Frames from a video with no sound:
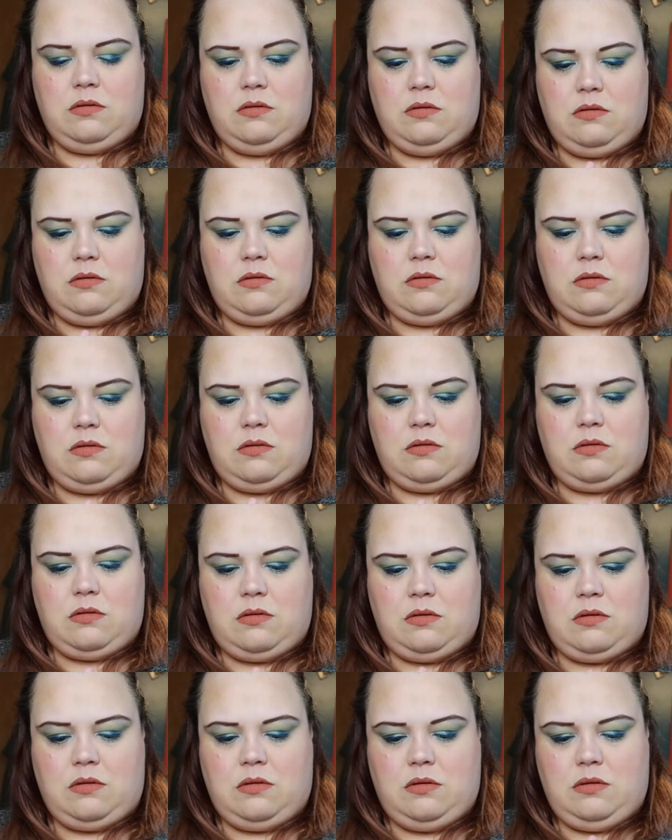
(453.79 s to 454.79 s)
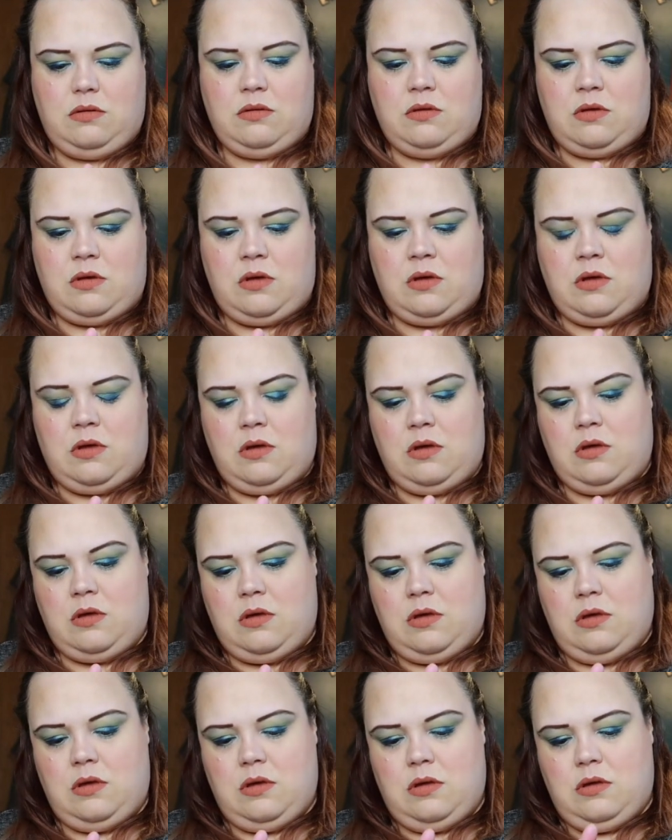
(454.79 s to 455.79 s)

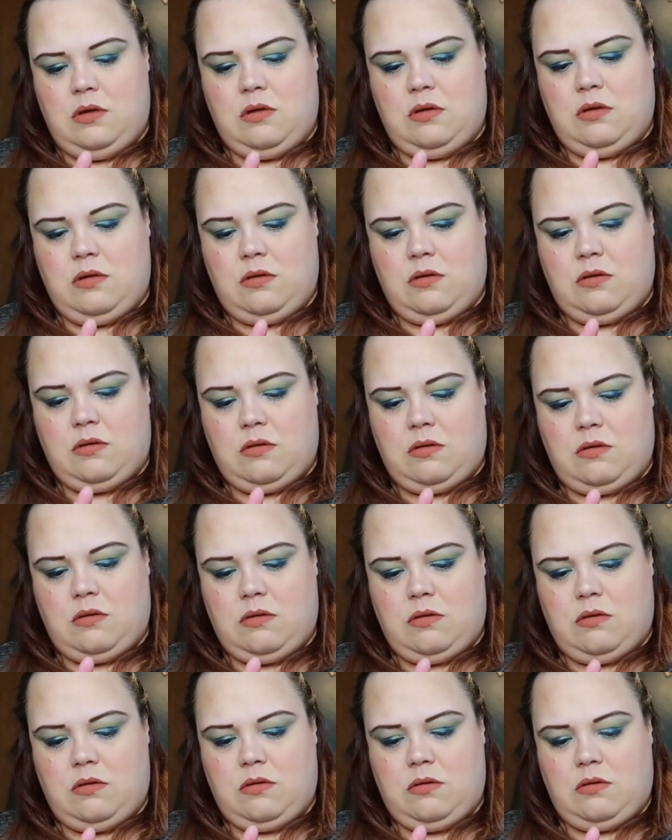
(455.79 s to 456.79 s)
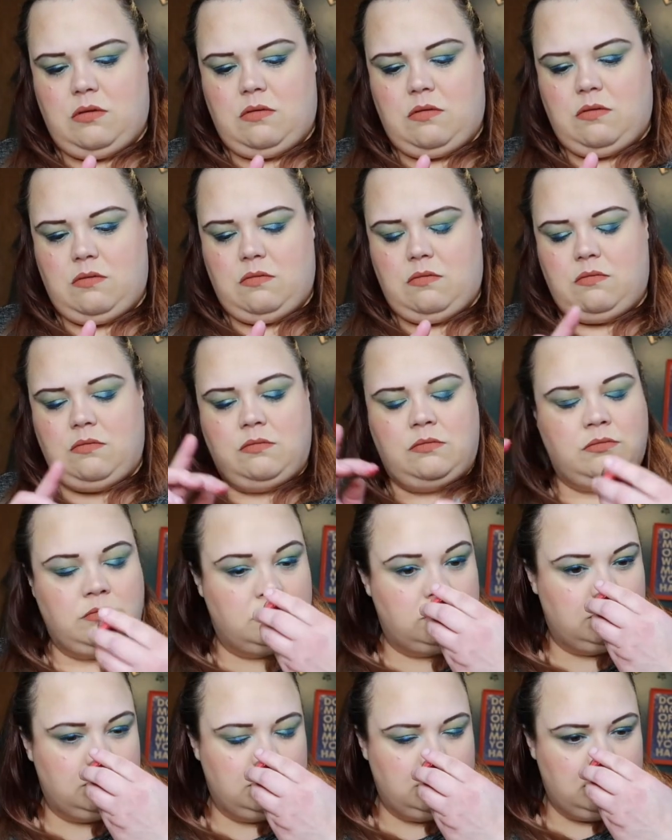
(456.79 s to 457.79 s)

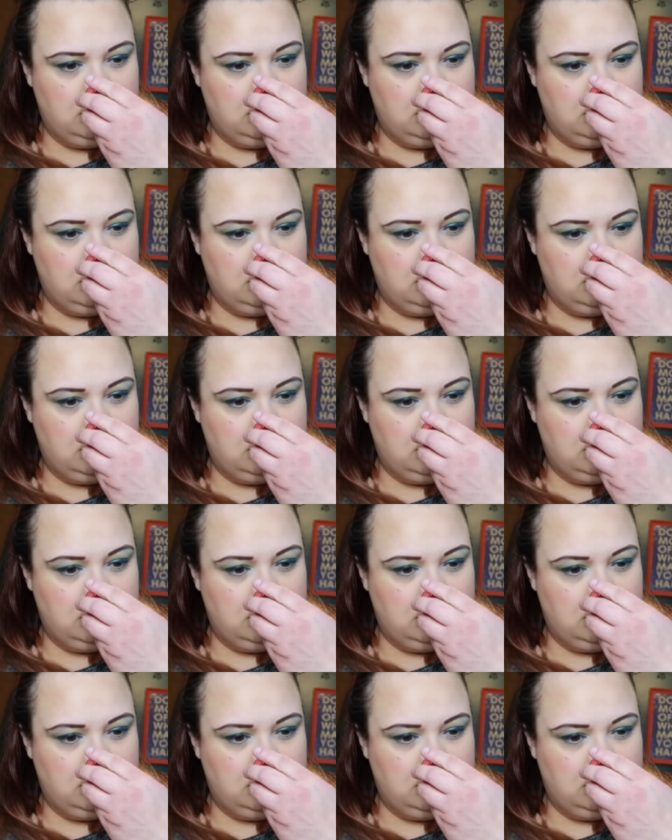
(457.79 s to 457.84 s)
No one is speaking in this clip.